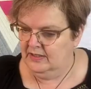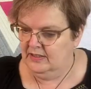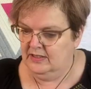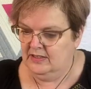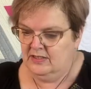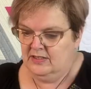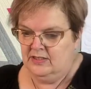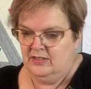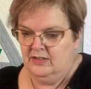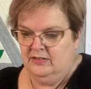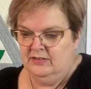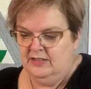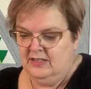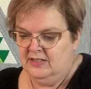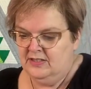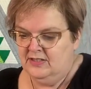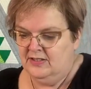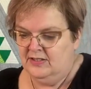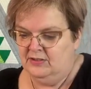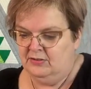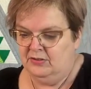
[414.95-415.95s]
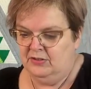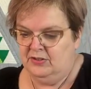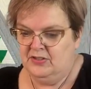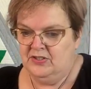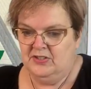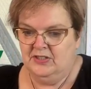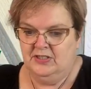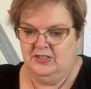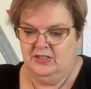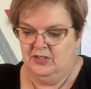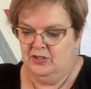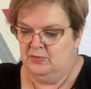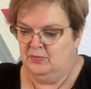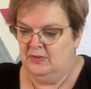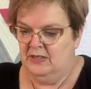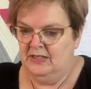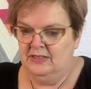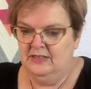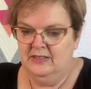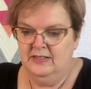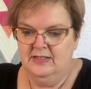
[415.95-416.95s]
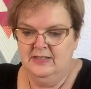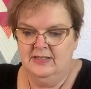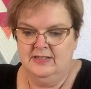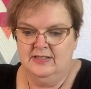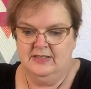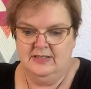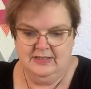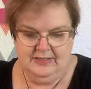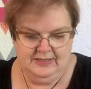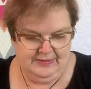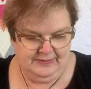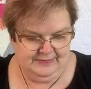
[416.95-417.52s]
So that's the cross stitch ones.